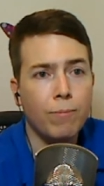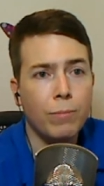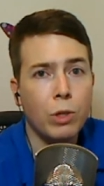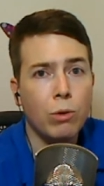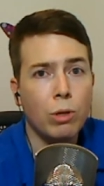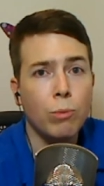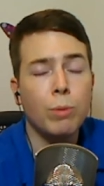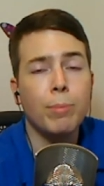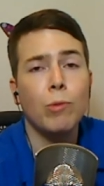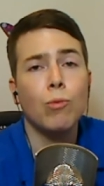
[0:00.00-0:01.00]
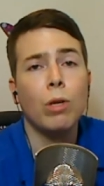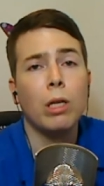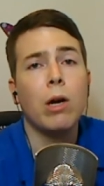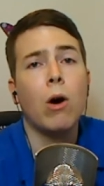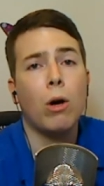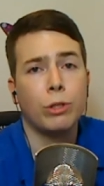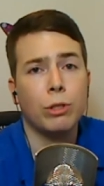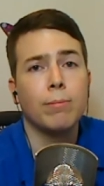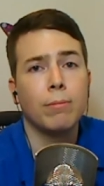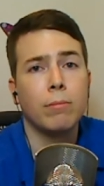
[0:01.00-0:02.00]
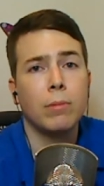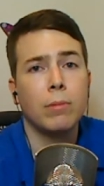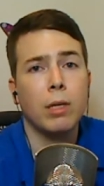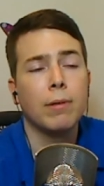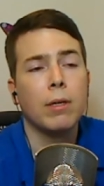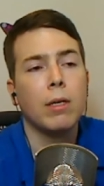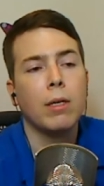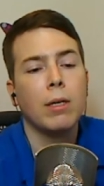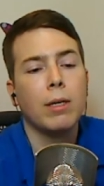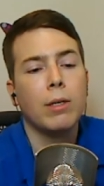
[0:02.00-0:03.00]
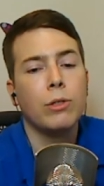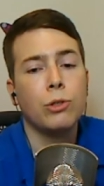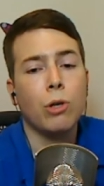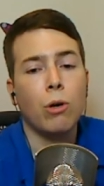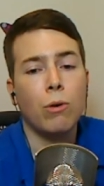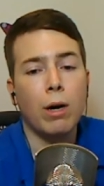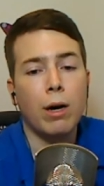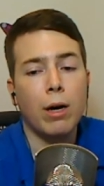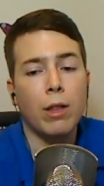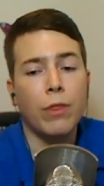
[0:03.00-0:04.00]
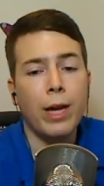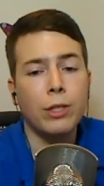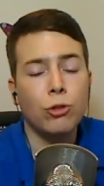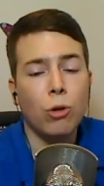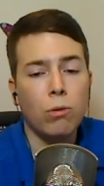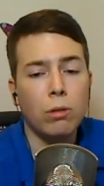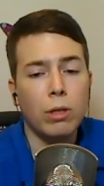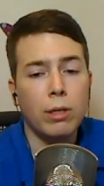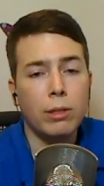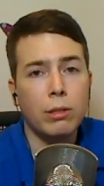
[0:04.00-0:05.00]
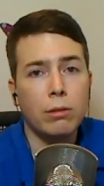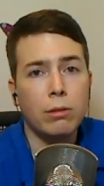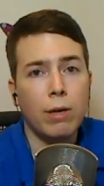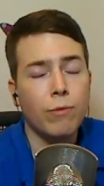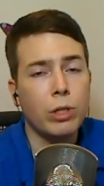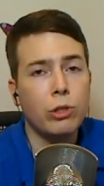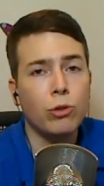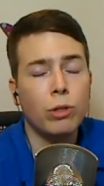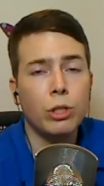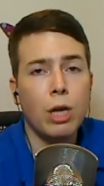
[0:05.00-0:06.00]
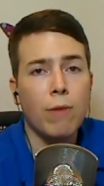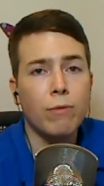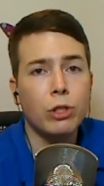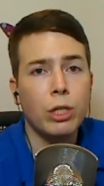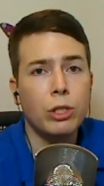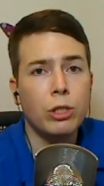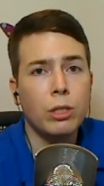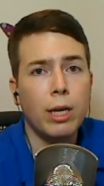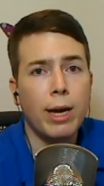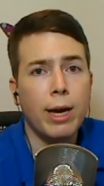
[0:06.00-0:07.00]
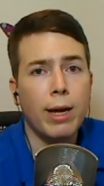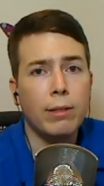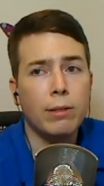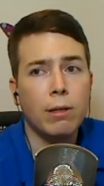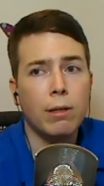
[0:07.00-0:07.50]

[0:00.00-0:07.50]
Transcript: it would be really awesome. Yeah. So thanks, Joel. I've really enjoyed this conversation, and